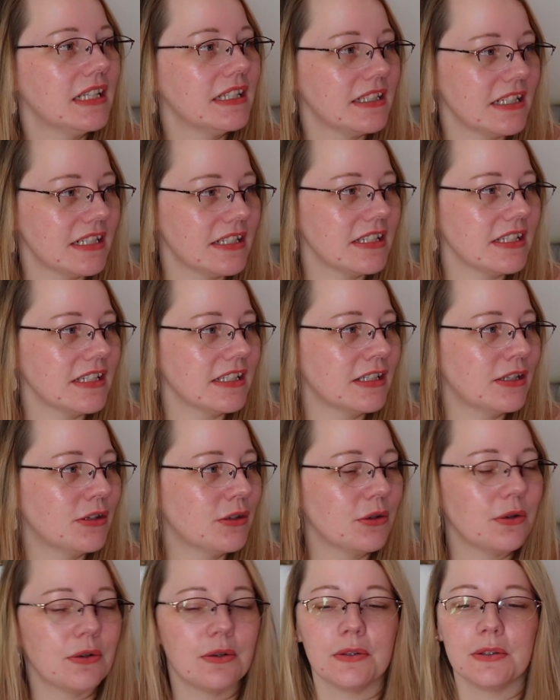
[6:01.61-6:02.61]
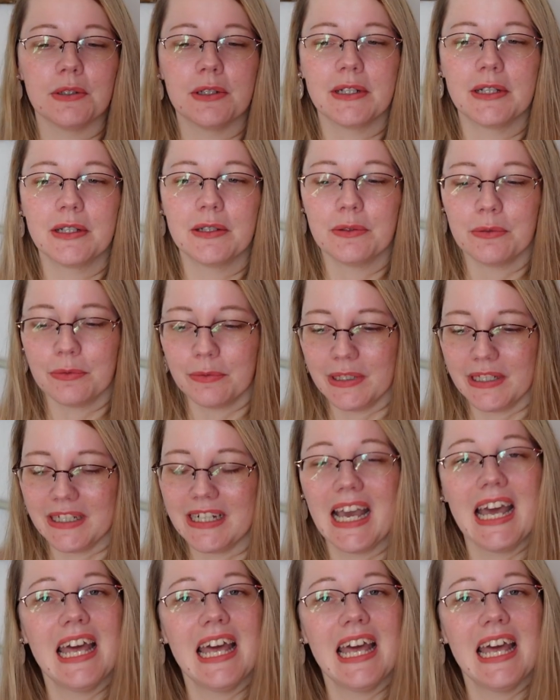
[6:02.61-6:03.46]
knitting or reading.